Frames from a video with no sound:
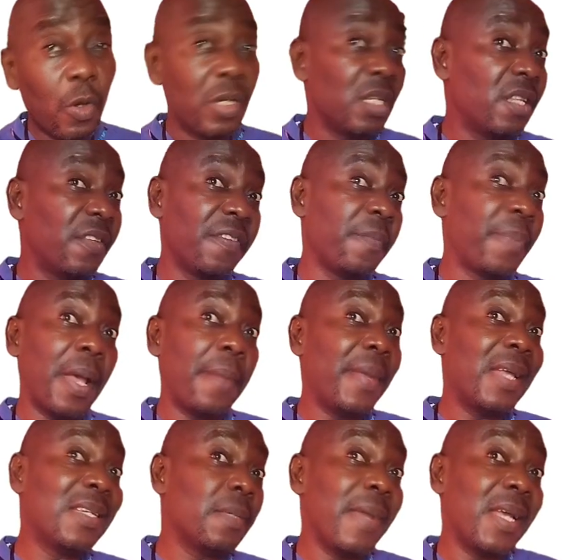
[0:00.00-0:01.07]
cognitive
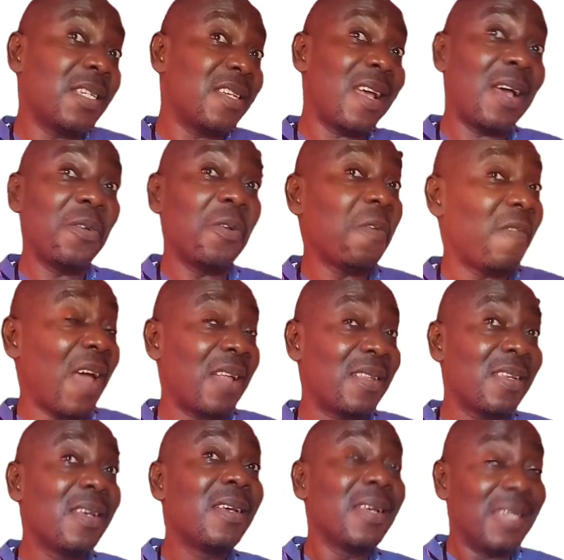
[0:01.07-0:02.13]
impairment, dementia, and all of
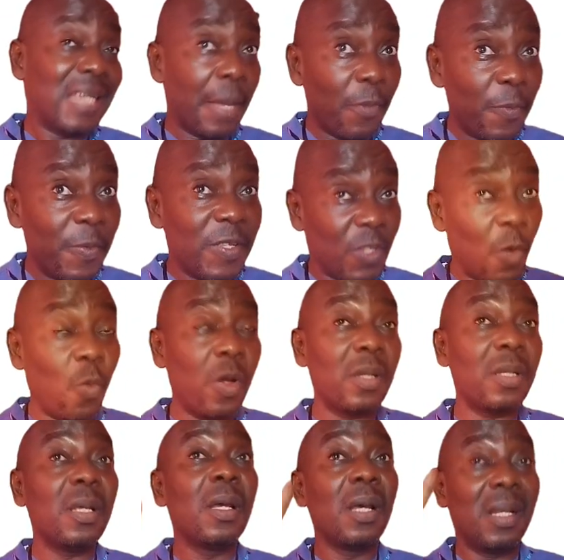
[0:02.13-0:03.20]
that. There must be
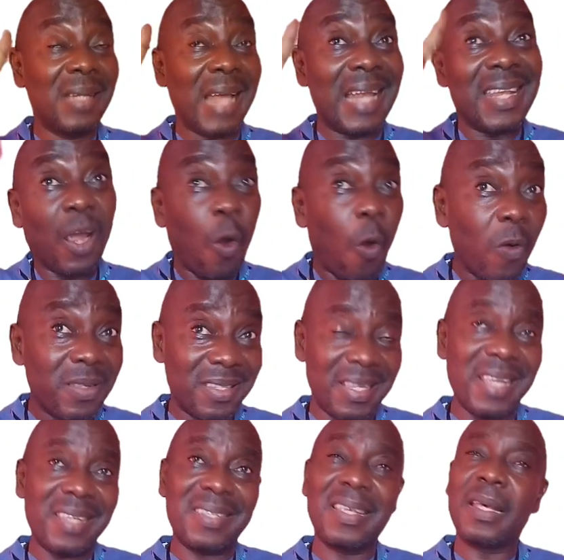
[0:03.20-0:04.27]
someone that the court
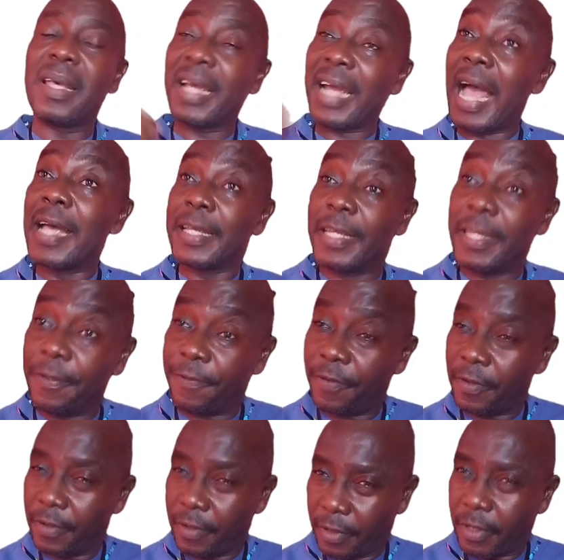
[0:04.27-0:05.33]
says can
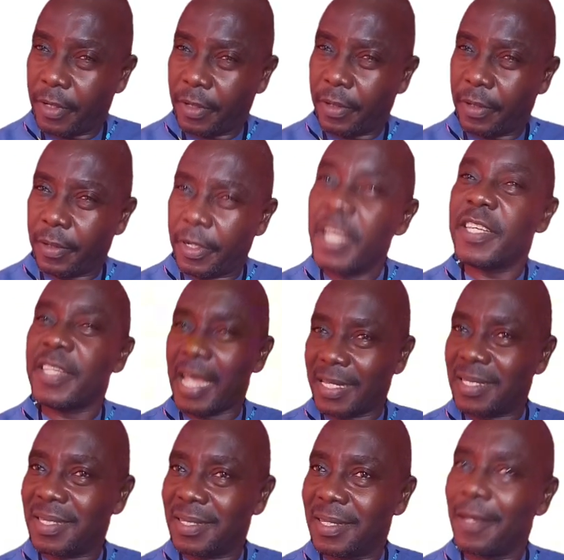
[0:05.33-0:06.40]
give a
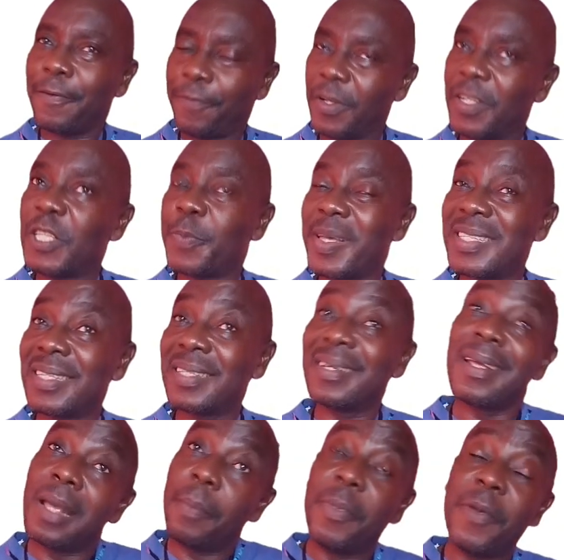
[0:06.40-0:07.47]
yes for this
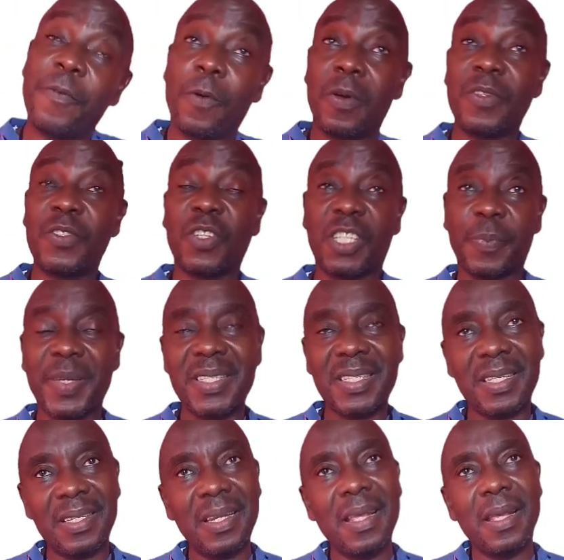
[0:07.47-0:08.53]
person before such a
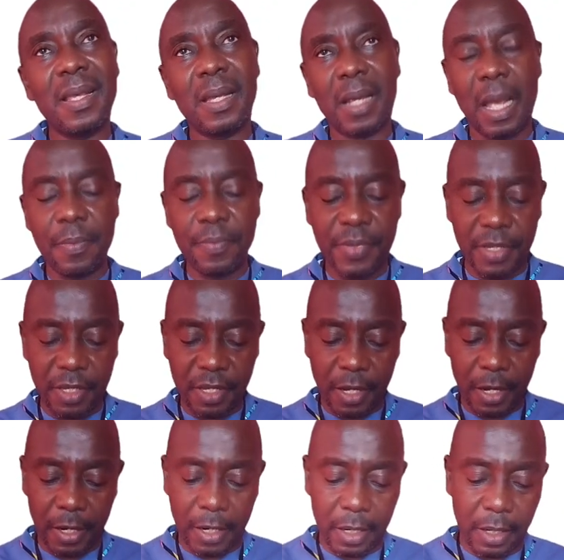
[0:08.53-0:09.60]
person can
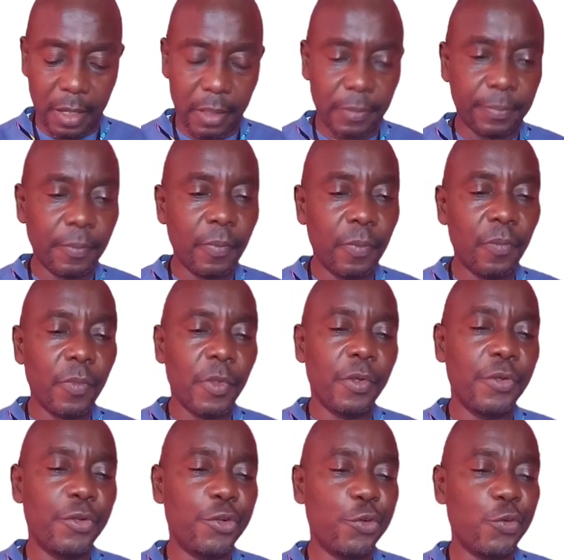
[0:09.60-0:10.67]
be
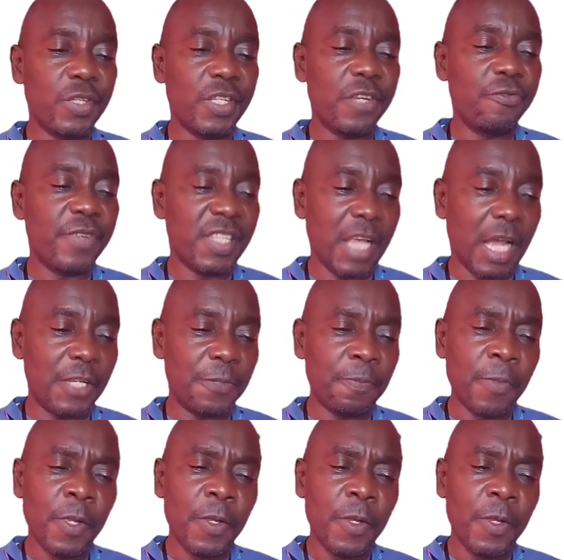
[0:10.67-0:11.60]
used in research.